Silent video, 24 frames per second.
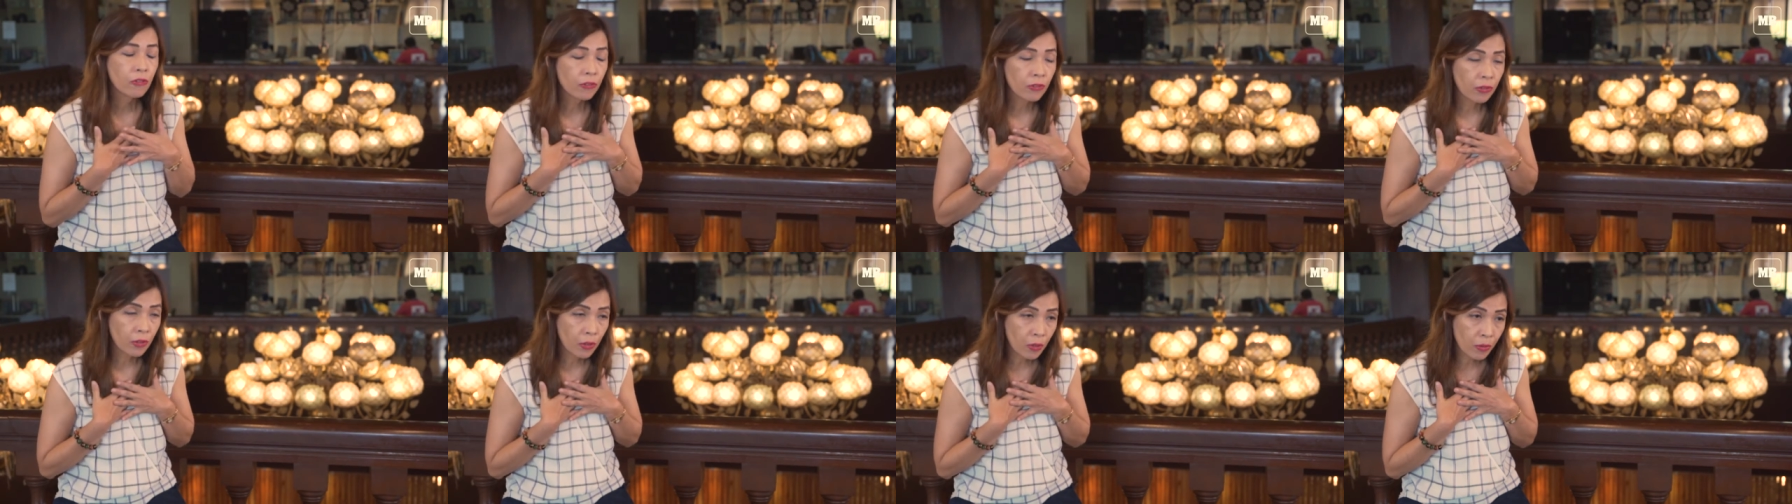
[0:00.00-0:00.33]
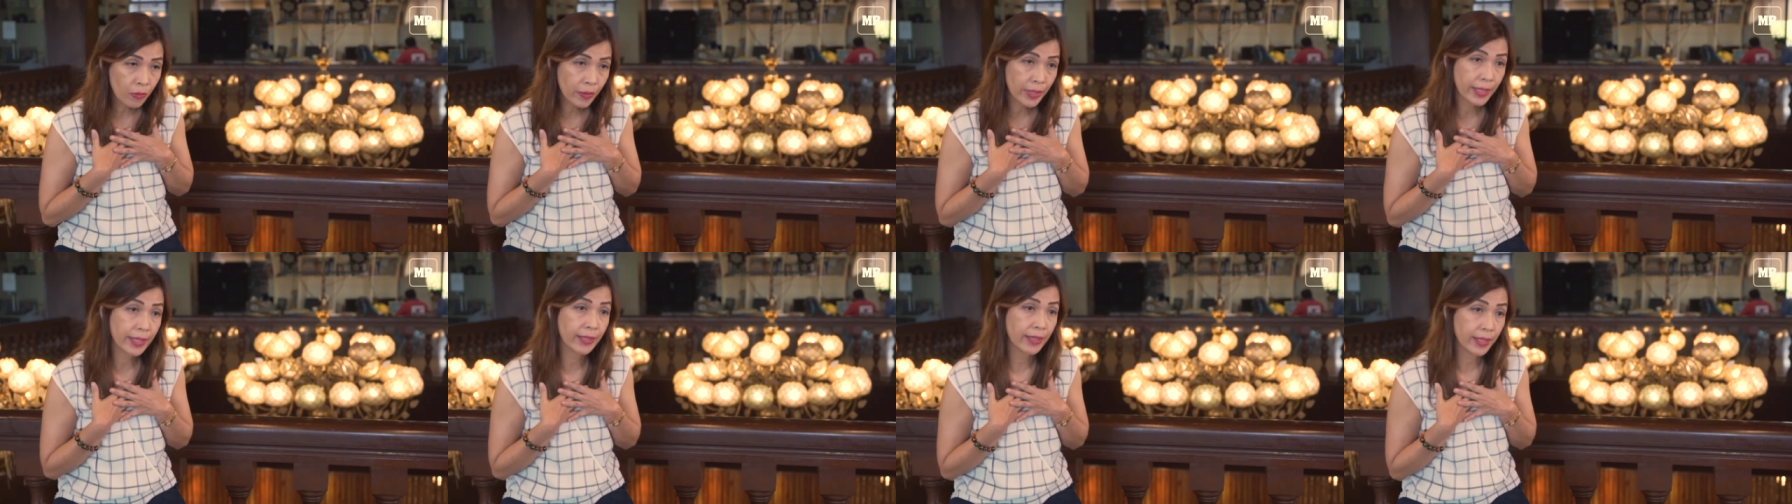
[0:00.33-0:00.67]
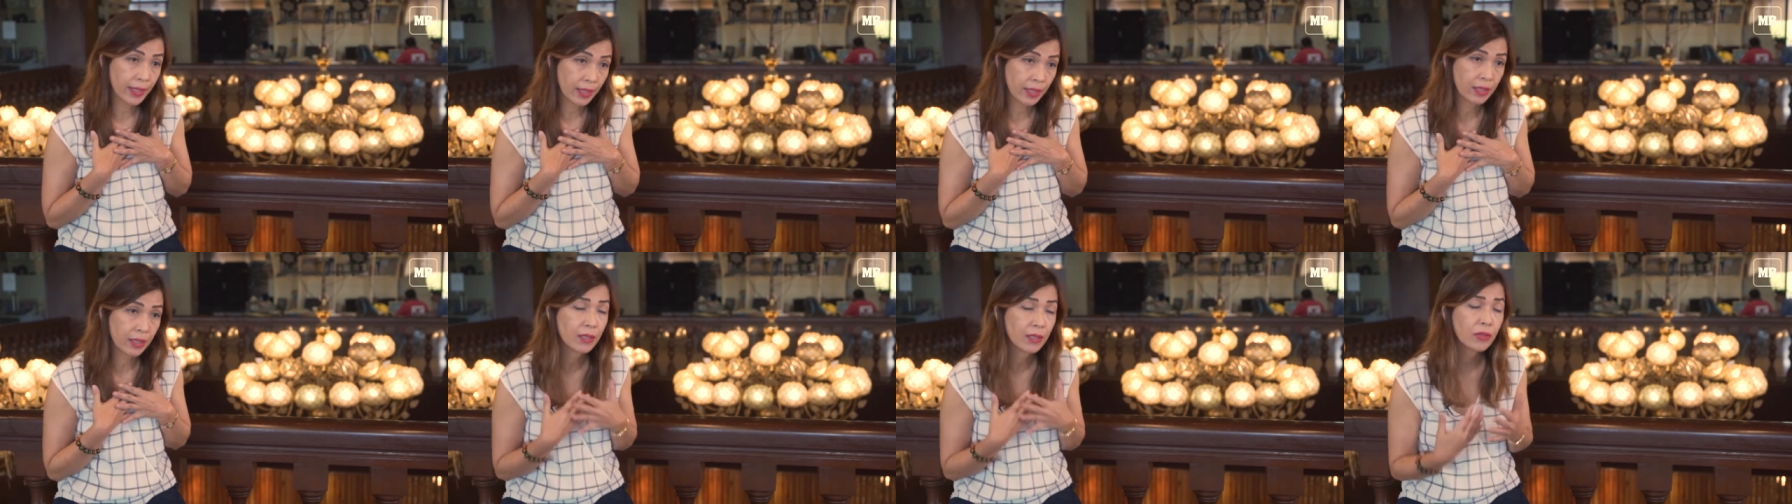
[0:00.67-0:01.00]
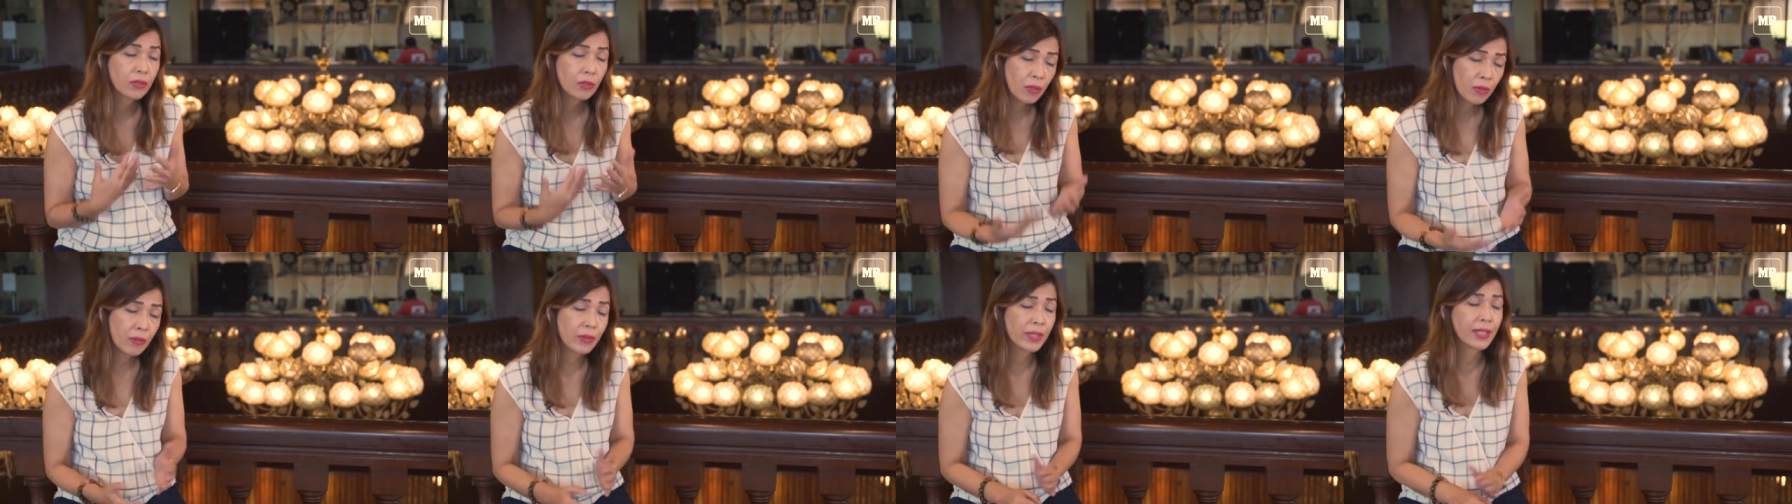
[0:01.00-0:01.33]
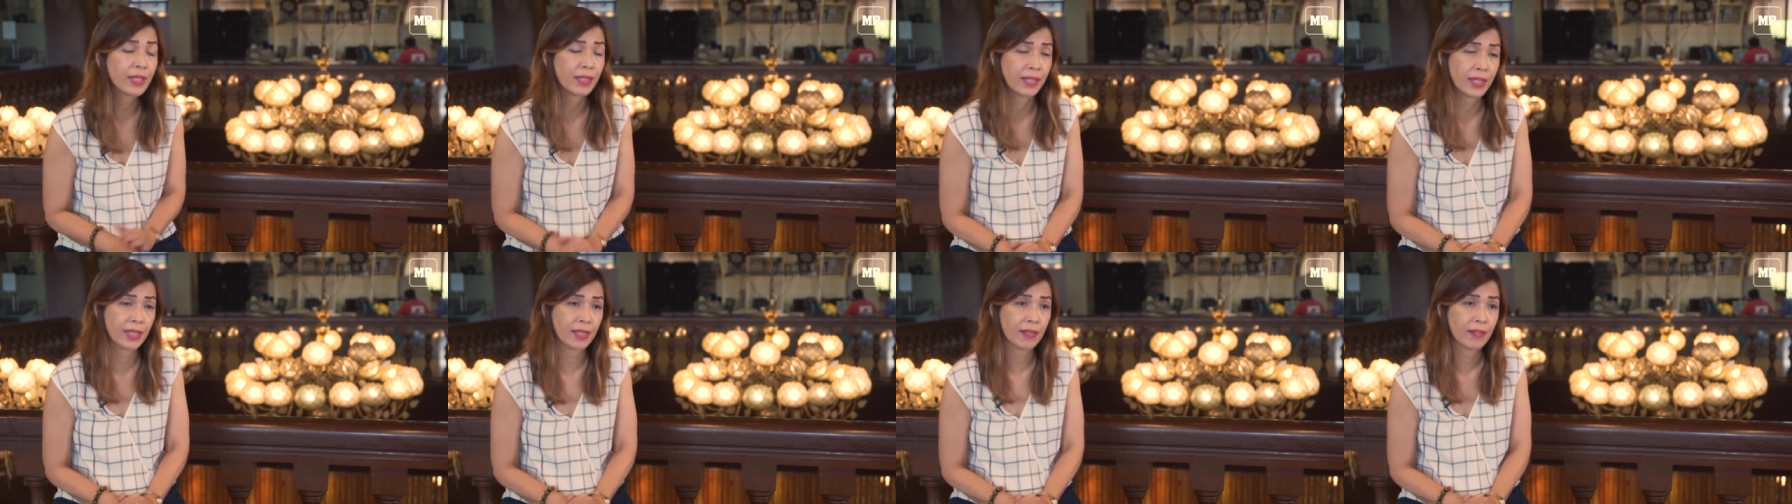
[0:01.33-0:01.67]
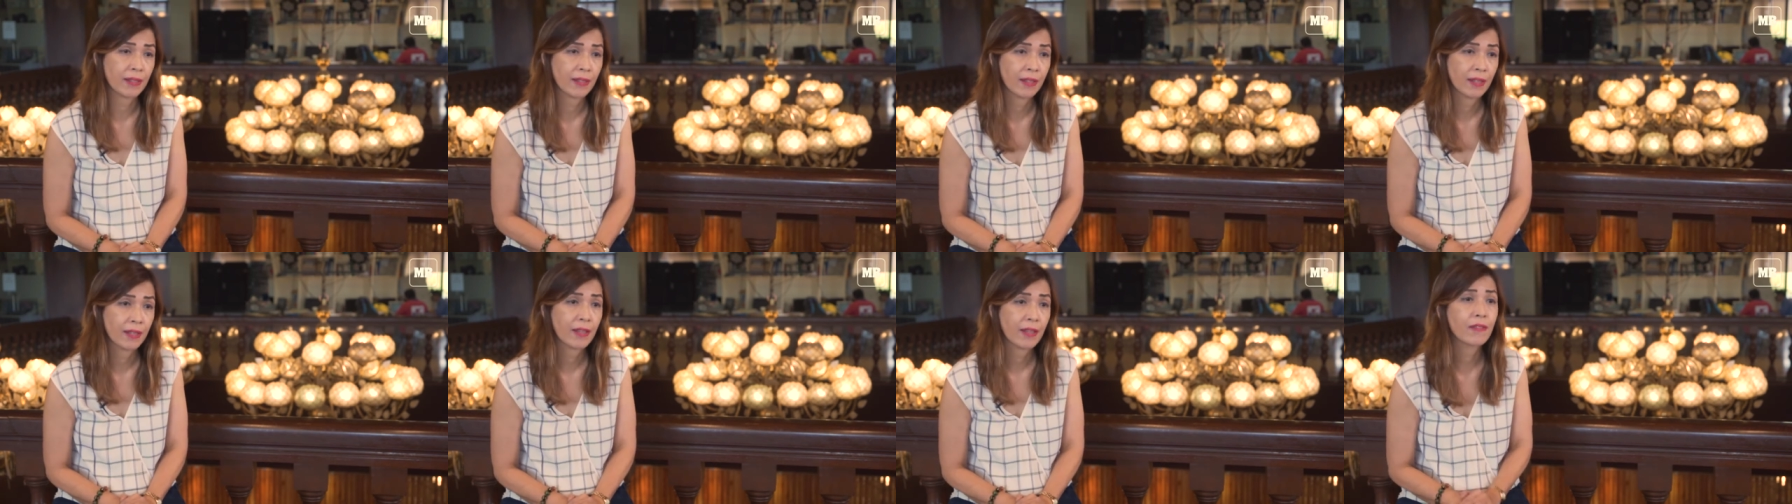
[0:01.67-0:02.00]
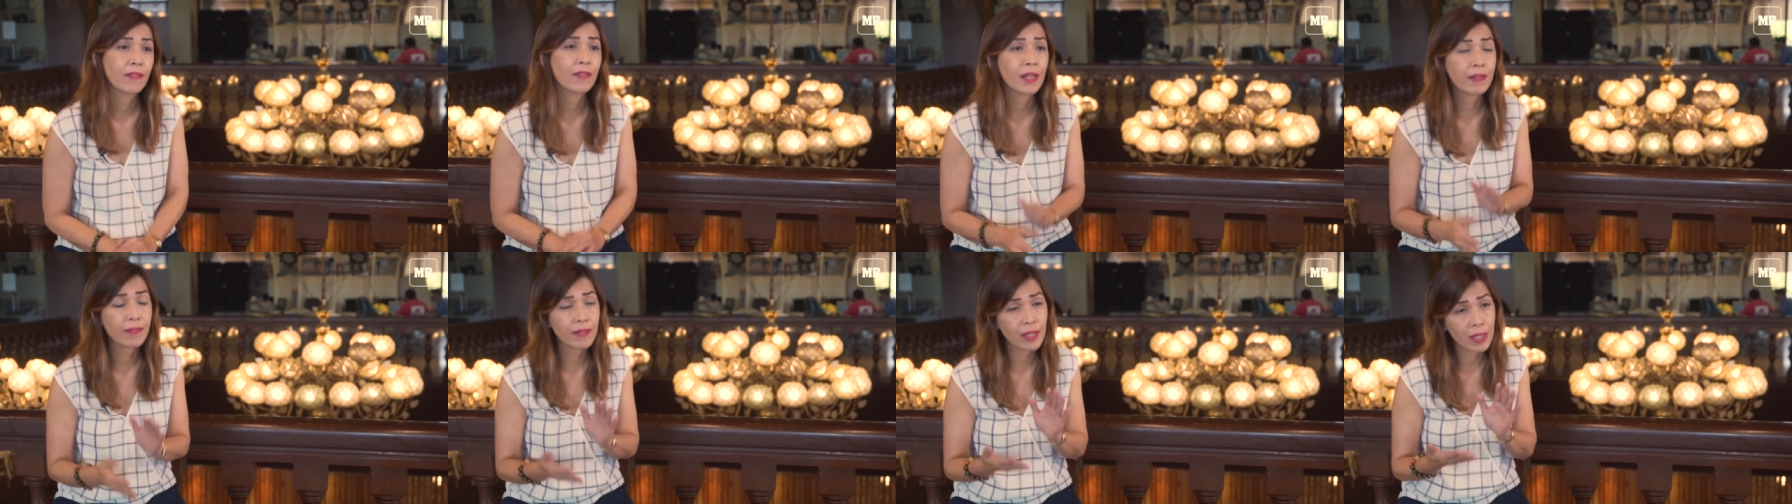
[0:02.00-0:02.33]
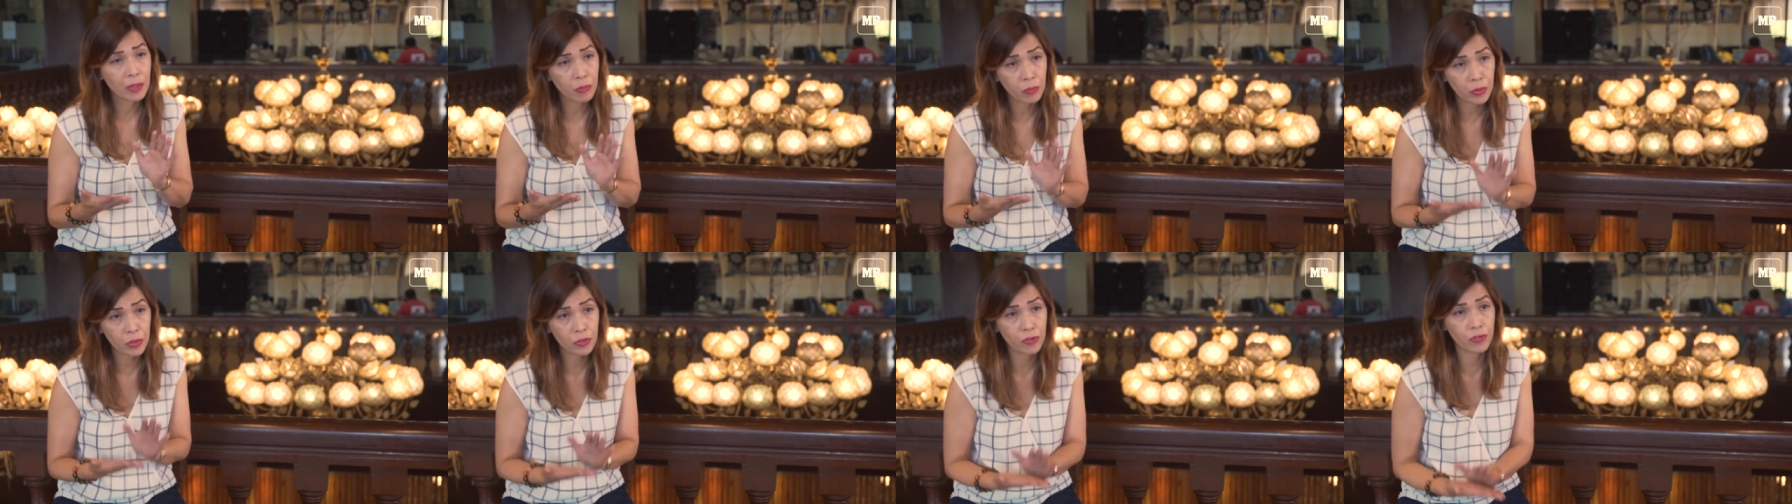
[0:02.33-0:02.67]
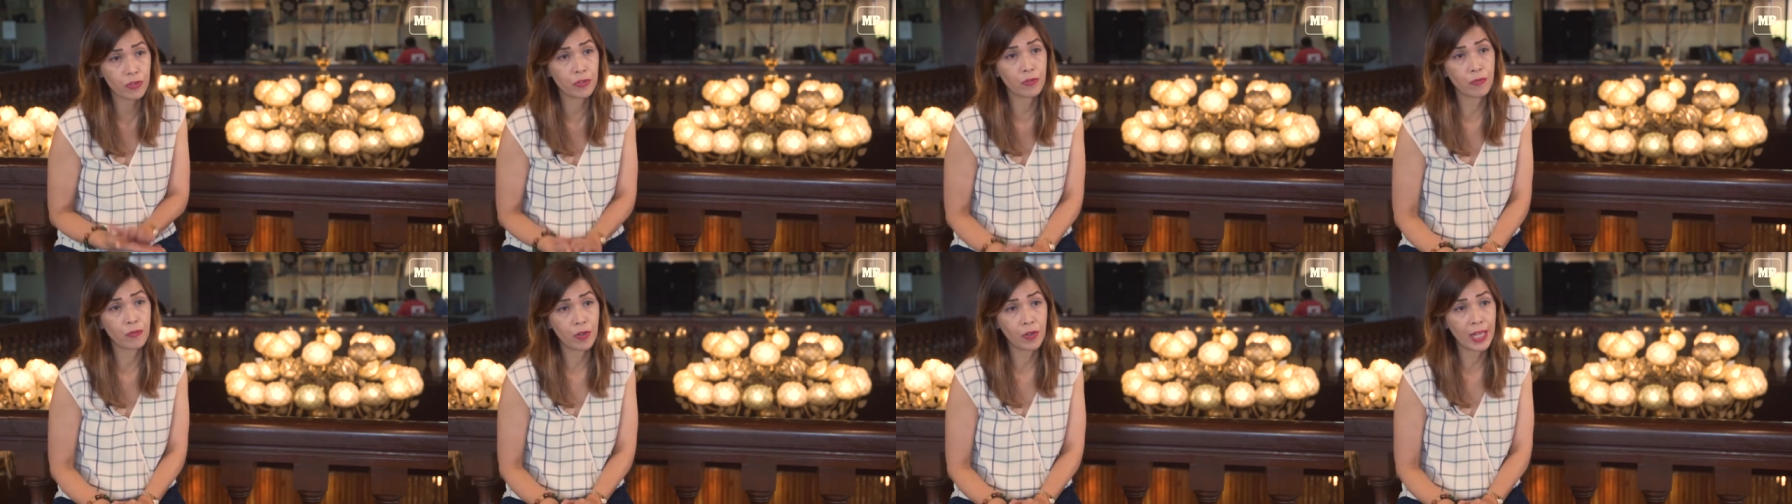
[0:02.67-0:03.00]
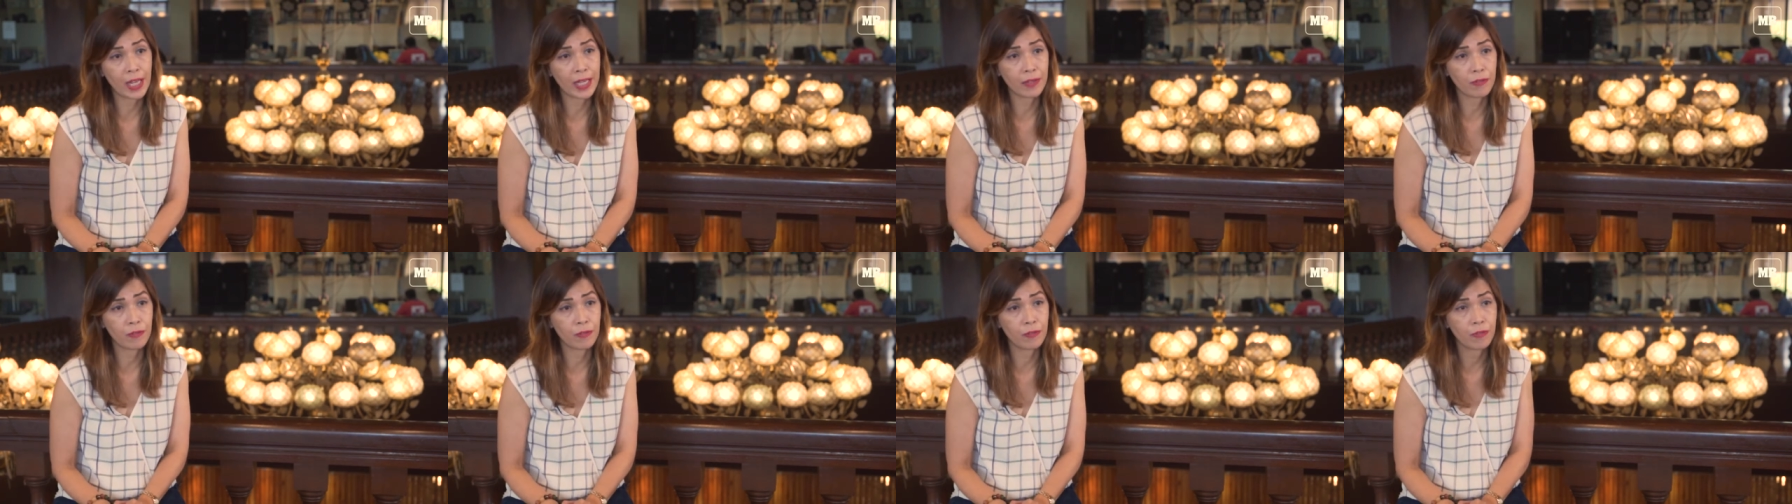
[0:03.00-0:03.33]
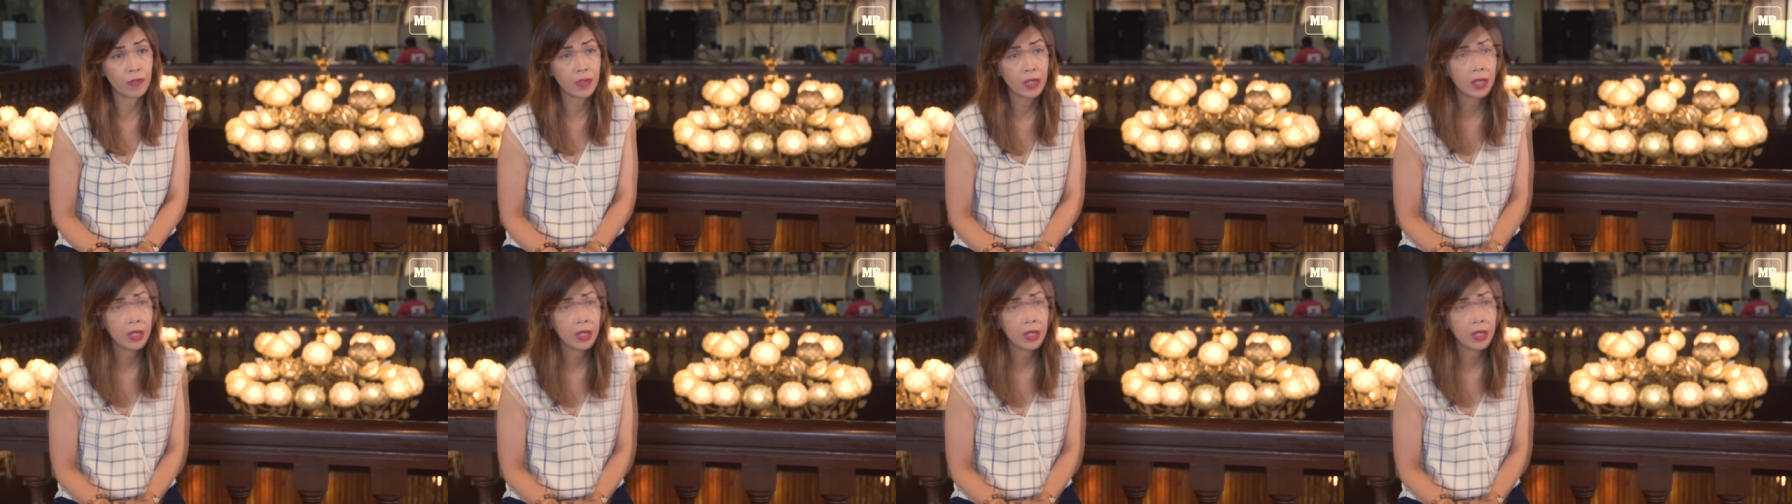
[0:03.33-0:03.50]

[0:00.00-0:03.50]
knowingly, knowingly that they would survive.